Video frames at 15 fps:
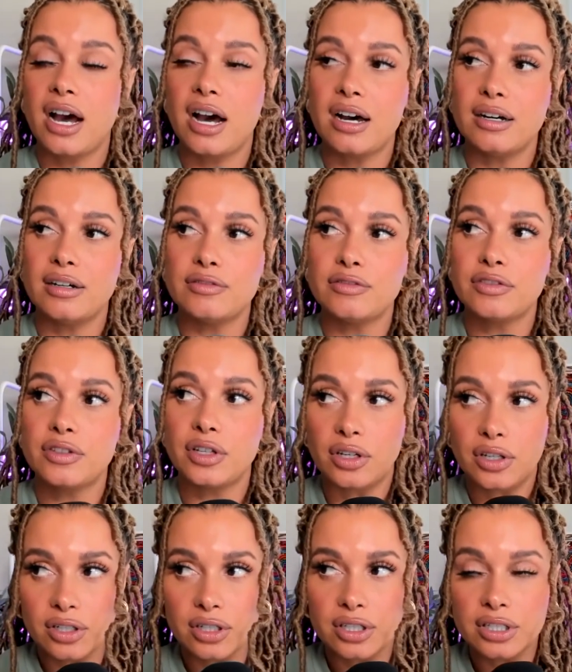of the
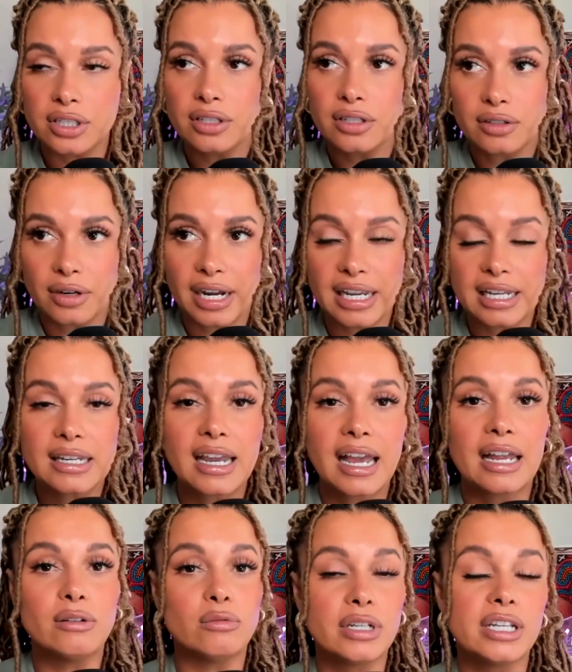good, great,
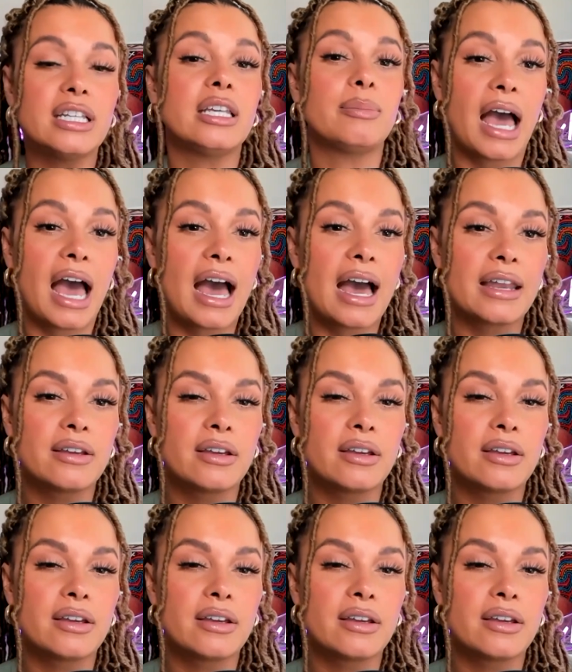and really bad.